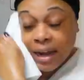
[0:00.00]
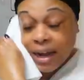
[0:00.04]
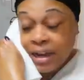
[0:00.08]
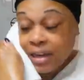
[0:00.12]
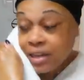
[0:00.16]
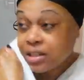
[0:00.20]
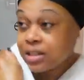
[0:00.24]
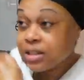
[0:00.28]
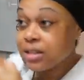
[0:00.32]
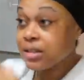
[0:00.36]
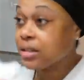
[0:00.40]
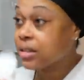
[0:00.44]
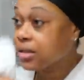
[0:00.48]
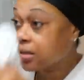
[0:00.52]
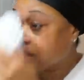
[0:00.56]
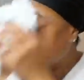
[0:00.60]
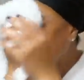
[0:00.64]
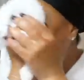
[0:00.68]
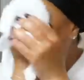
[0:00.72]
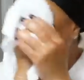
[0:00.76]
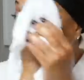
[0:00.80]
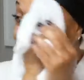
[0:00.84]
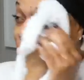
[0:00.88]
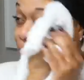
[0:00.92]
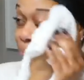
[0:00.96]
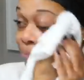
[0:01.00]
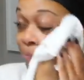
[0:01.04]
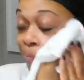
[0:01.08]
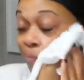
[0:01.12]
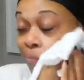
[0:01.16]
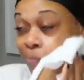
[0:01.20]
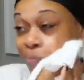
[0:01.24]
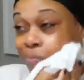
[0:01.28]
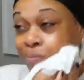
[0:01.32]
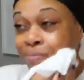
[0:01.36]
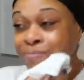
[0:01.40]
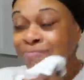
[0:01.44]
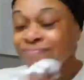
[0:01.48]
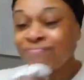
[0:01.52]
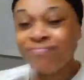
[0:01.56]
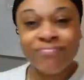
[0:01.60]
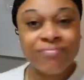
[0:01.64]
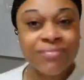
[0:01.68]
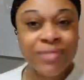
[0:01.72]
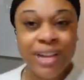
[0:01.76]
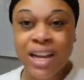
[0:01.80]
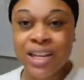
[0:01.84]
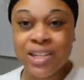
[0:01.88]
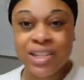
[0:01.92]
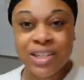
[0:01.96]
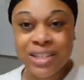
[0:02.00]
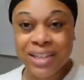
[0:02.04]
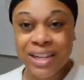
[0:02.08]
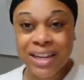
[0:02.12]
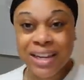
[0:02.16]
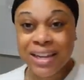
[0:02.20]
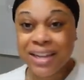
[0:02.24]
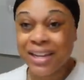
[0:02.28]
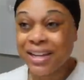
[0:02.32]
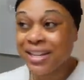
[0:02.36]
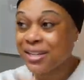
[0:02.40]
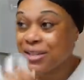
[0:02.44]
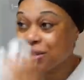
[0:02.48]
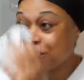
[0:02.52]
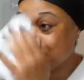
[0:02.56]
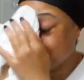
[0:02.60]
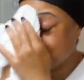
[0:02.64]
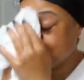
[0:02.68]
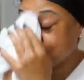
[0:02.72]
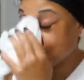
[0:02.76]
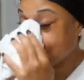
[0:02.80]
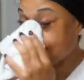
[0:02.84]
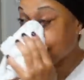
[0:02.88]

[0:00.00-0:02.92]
I just I just can't get into it.